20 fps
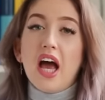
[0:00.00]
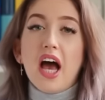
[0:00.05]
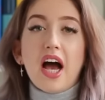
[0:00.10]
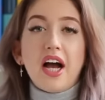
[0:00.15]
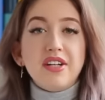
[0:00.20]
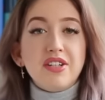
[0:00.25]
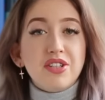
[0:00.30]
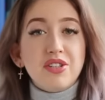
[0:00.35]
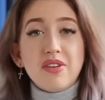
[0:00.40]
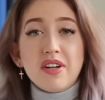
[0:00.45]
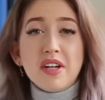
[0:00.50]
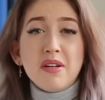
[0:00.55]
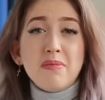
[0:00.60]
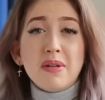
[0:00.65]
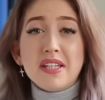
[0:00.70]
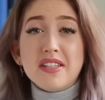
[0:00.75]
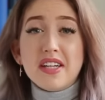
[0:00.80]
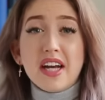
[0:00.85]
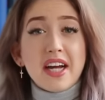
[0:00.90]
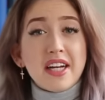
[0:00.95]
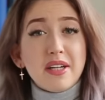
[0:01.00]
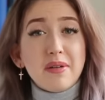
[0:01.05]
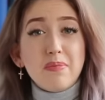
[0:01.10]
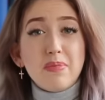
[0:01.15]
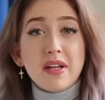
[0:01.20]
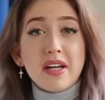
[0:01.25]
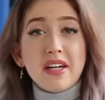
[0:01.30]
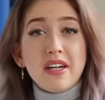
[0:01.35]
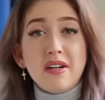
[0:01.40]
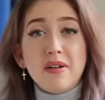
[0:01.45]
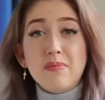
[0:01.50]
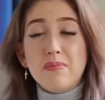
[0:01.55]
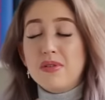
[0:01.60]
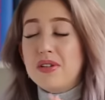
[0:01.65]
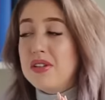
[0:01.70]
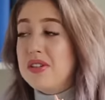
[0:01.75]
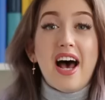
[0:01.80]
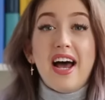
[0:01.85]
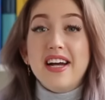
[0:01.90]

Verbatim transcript: I just recommend any planner, but